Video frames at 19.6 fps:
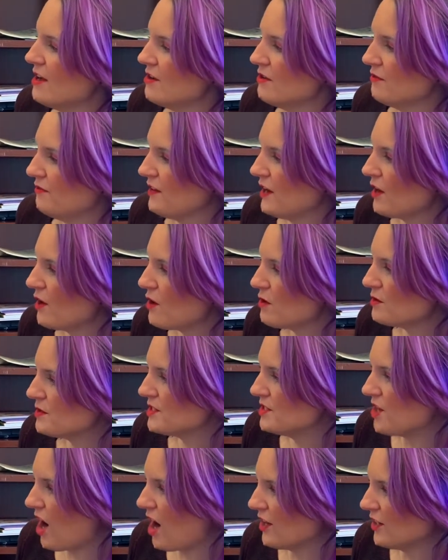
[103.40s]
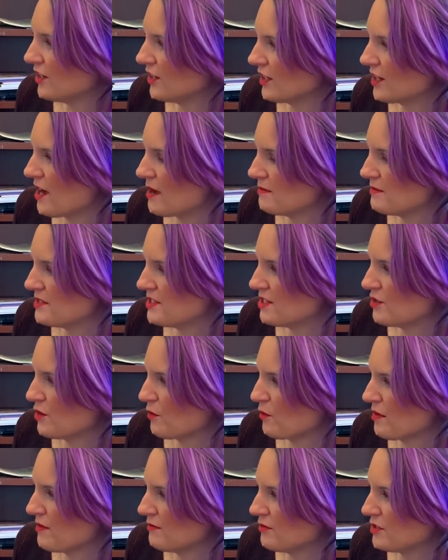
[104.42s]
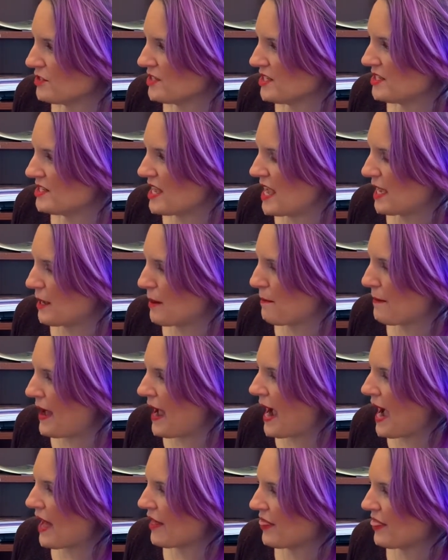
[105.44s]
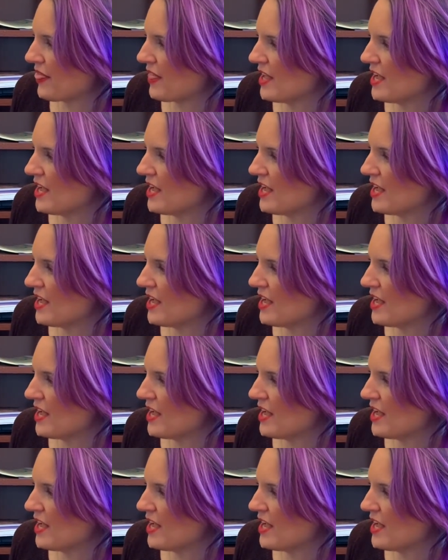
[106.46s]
Pharaoh's daughter comes to the river to take a bath.